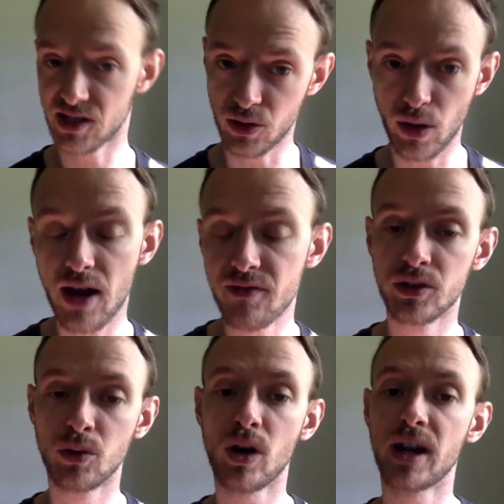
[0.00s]
So you have on
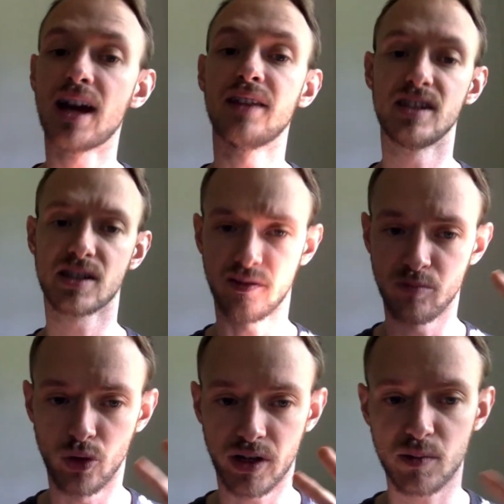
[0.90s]
the one hand these kind of
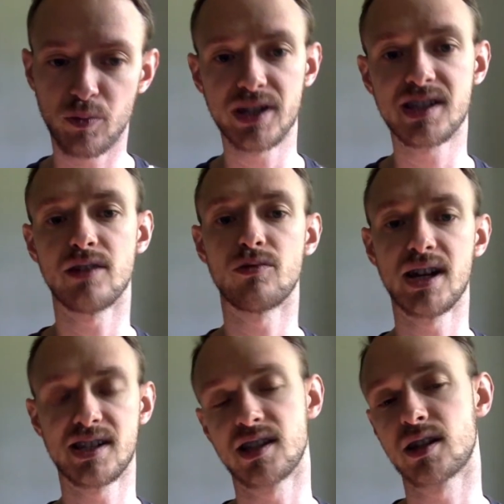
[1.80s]
more explicit
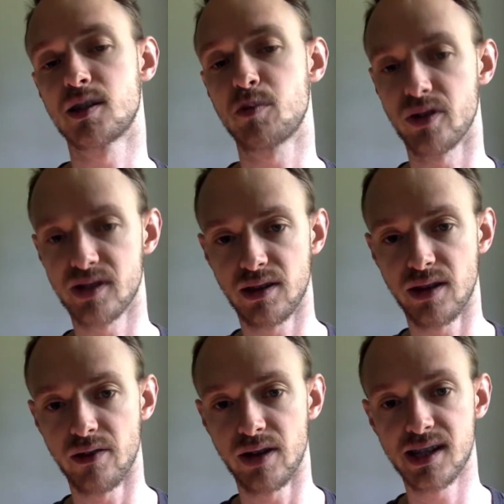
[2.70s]
racist conspiracy
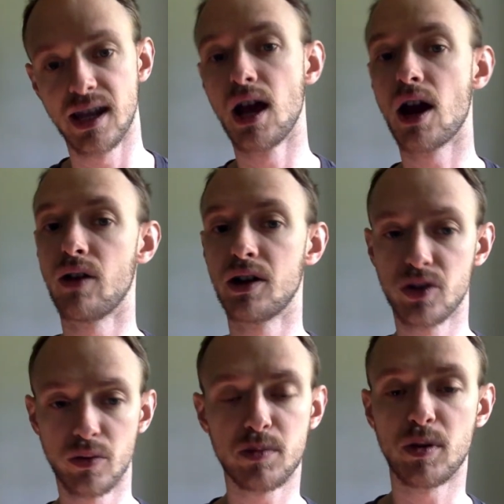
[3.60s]
theories around
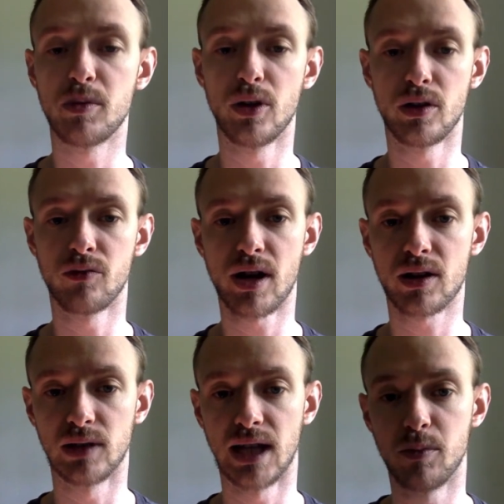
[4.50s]
Jewish people owning
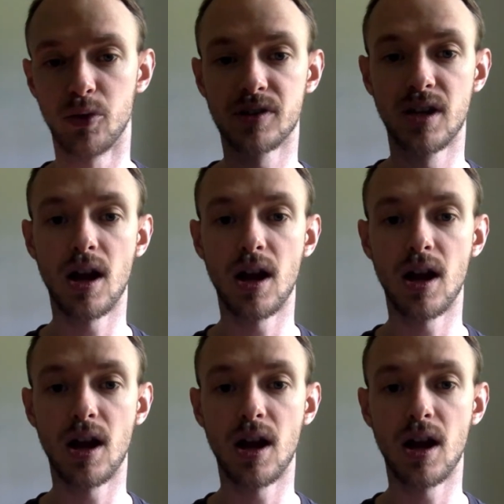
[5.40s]
record labels,